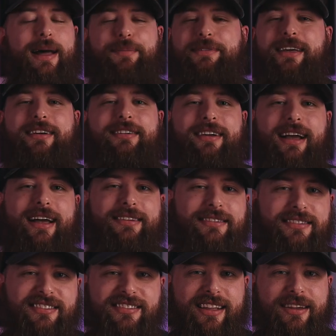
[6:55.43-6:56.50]
I'm telling you guys,
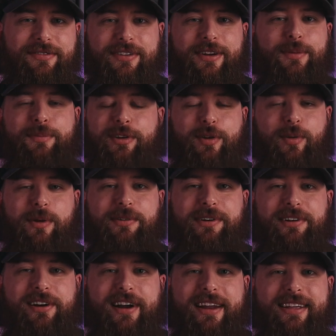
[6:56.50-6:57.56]
Snake Venom, you won't
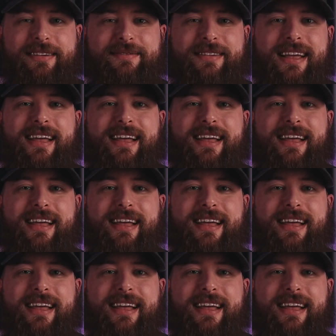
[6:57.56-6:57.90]
regret it.